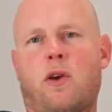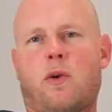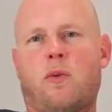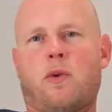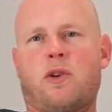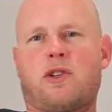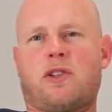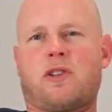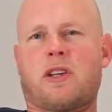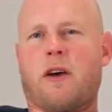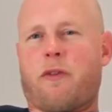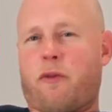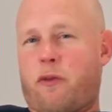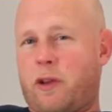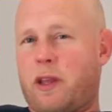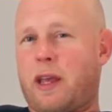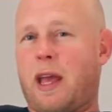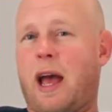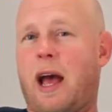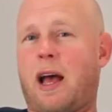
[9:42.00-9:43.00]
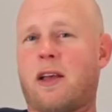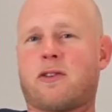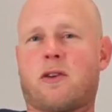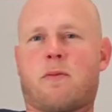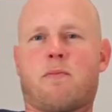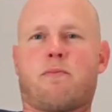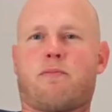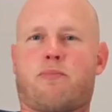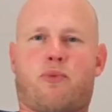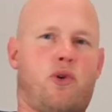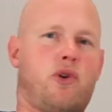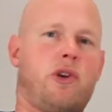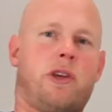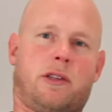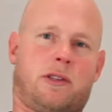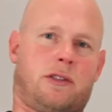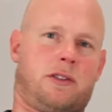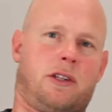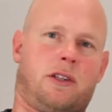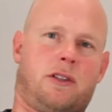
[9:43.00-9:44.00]
which definitely has a
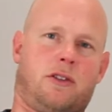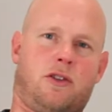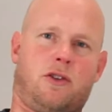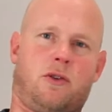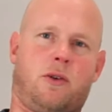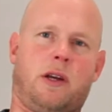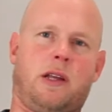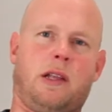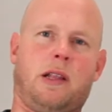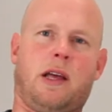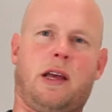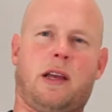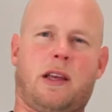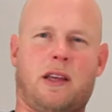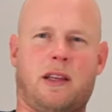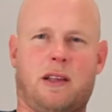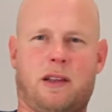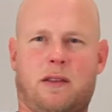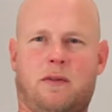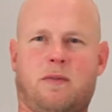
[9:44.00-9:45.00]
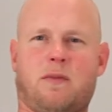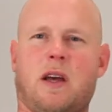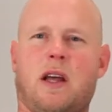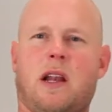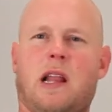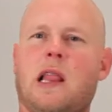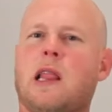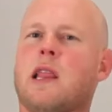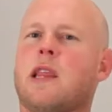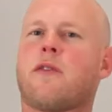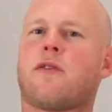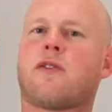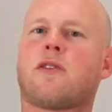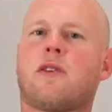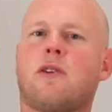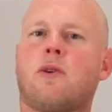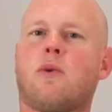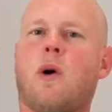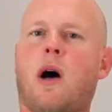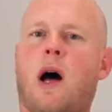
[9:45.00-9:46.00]
buoyancy to it. Like it kind of lifts
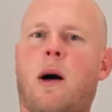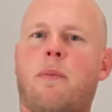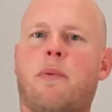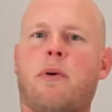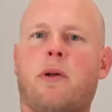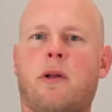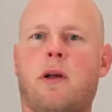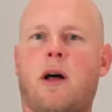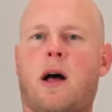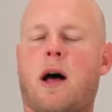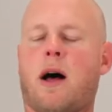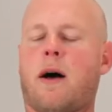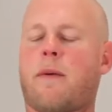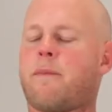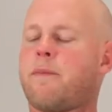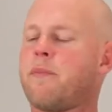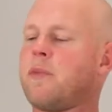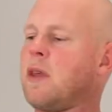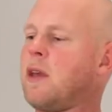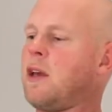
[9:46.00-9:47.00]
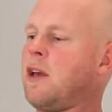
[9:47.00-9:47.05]
you up. But